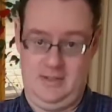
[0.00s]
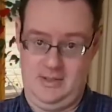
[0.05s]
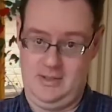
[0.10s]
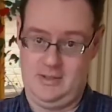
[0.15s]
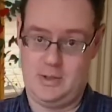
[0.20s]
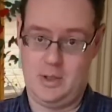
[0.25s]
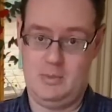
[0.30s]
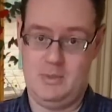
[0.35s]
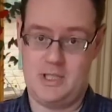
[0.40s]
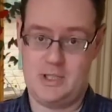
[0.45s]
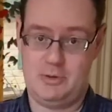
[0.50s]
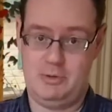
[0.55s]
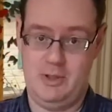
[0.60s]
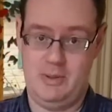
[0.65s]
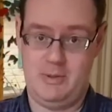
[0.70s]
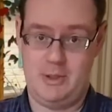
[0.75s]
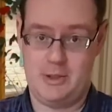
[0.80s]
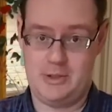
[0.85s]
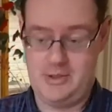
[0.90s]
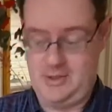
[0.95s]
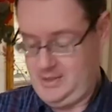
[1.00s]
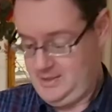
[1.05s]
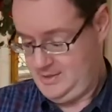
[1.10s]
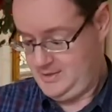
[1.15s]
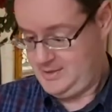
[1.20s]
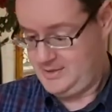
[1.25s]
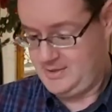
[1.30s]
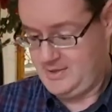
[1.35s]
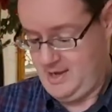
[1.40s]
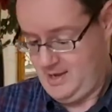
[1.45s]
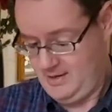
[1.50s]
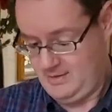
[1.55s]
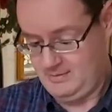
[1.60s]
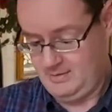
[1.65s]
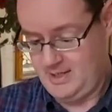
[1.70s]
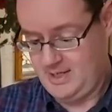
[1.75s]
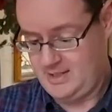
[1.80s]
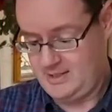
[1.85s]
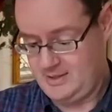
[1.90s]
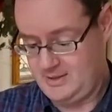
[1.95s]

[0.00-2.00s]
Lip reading: So much for the boxes, right?